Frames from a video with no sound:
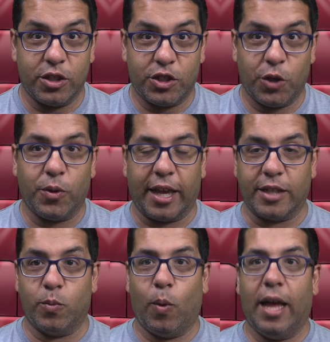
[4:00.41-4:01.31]
two
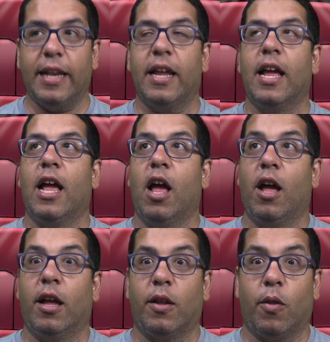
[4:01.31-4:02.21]
things. One,
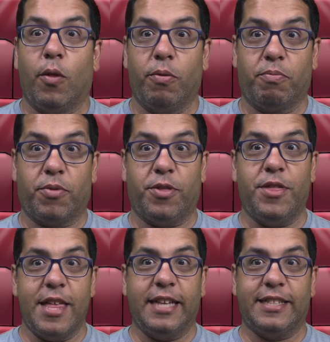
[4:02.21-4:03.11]

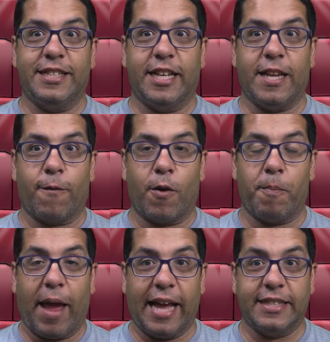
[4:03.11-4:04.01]
this is a different
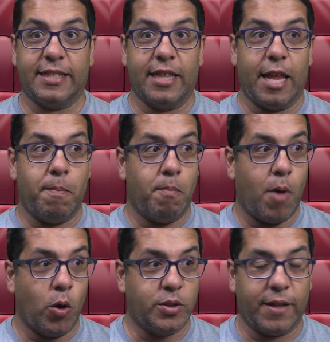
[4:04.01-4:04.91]
pace than
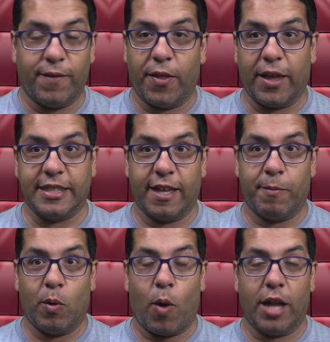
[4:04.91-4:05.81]
most of the things I've
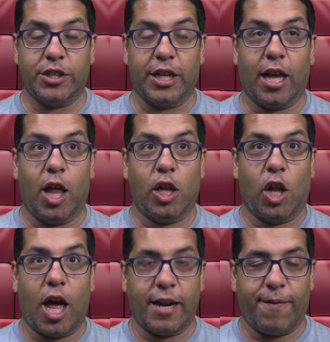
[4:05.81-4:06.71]
been watching. A
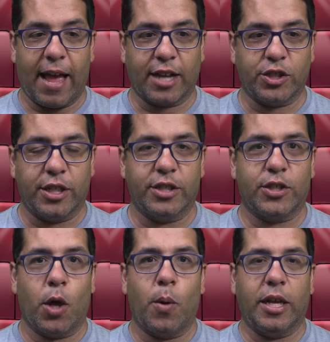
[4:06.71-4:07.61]
lot of action.
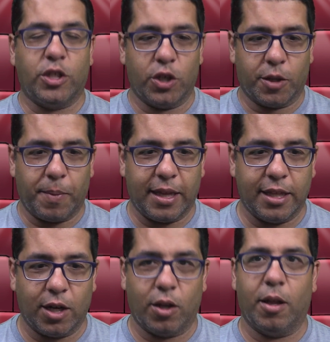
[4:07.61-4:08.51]
So it took me a
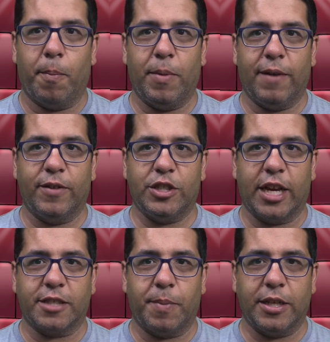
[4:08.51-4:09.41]
little bit of
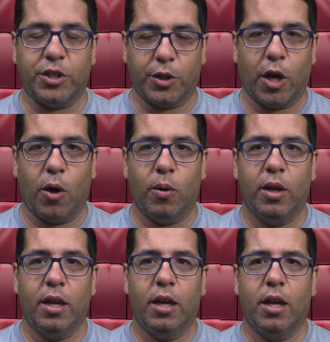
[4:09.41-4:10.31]
adjustment to go,
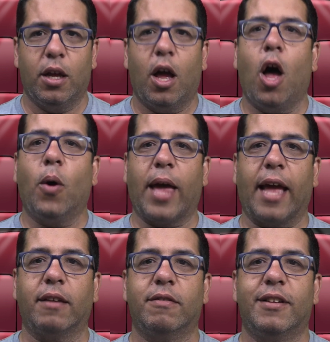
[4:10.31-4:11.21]
okay,
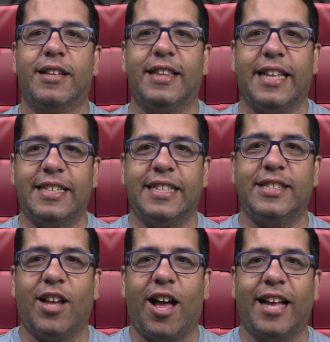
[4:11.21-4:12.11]
this is
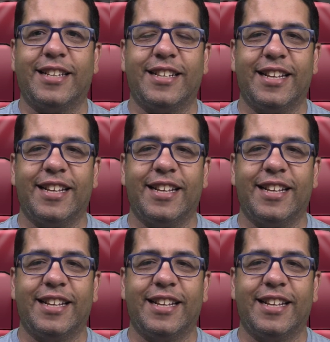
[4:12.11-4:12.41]
not,